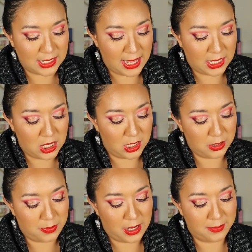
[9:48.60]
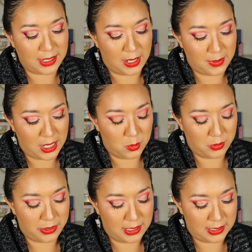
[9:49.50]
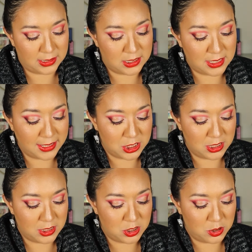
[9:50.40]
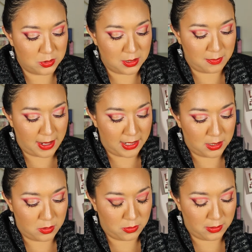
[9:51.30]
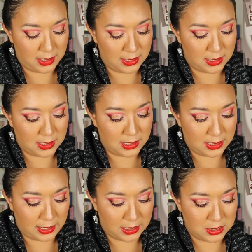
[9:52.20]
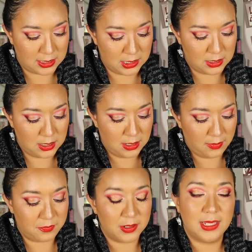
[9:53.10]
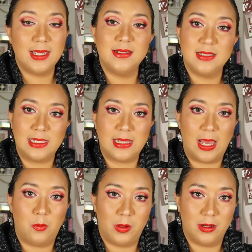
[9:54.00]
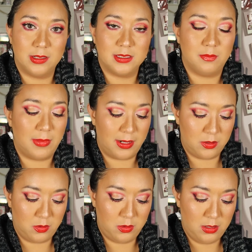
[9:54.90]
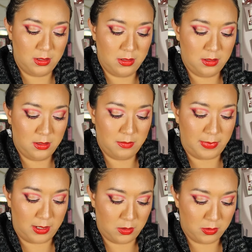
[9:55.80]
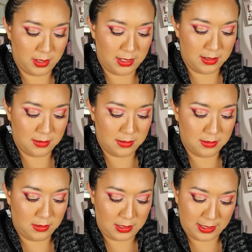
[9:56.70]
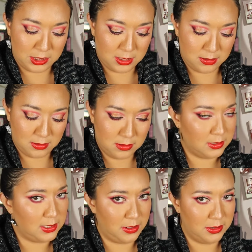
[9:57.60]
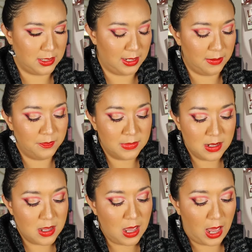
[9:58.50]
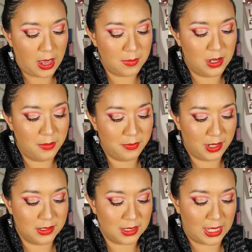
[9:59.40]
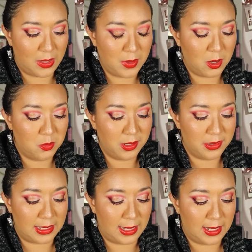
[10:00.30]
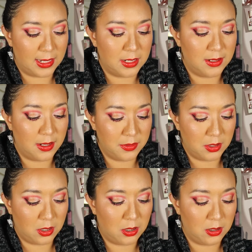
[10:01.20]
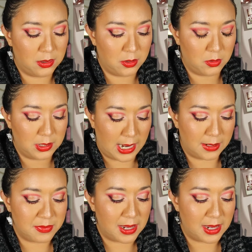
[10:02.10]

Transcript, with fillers: like ColourPop came out with an extension to the Mandalorian collection. I feel like I said that weird. Is it Mandal Mandalorian collection? Is that how you say it? Um, but they came out with a, another little nine